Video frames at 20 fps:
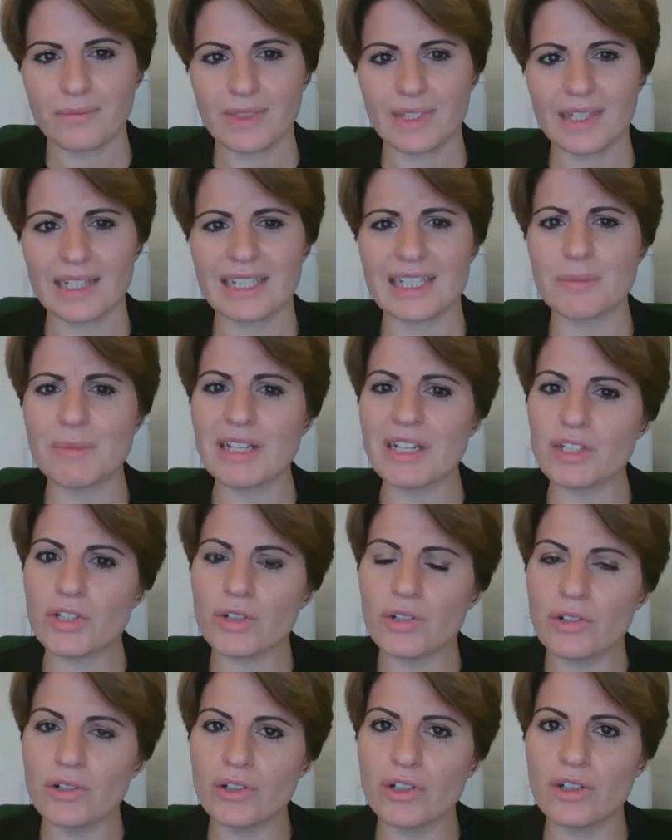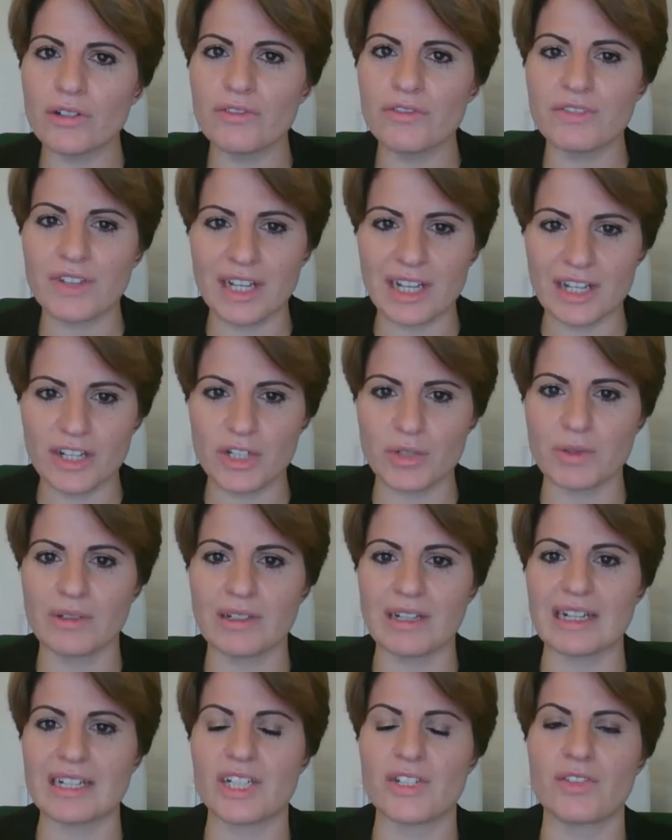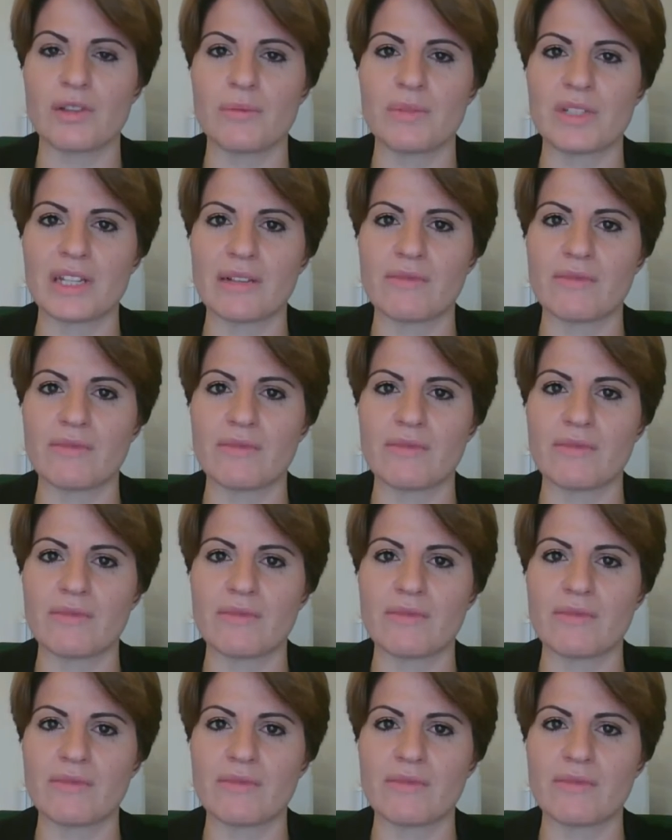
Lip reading: There's been talk of virtual classrooms and